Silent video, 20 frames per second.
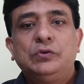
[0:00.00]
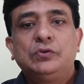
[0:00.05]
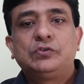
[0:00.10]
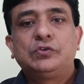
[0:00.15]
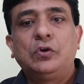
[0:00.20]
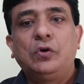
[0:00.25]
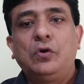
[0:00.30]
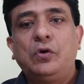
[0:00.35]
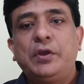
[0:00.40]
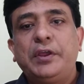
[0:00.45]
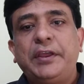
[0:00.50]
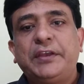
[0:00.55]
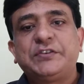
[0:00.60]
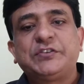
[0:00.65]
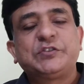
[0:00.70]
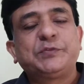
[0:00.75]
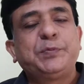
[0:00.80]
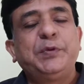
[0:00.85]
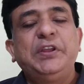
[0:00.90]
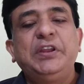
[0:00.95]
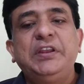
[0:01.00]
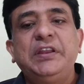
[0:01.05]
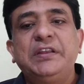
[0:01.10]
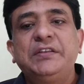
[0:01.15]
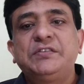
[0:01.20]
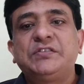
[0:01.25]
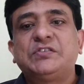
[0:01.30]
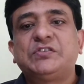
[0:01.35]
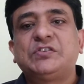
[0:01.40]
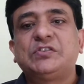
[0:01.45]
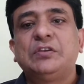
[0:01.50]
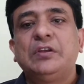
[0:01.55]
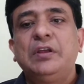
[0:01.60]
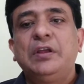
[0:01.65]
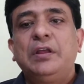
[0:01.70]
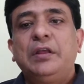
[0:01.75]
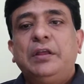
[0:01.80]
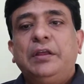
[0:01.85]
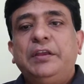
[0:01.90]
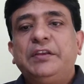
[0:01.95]
So, experience
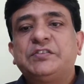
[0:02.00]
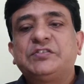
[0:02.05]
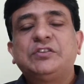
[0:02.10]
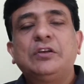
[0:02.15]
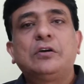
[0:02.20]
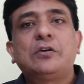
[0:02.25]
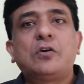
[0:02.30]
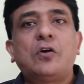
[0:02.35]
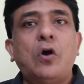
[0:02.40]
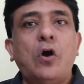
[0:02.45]
is the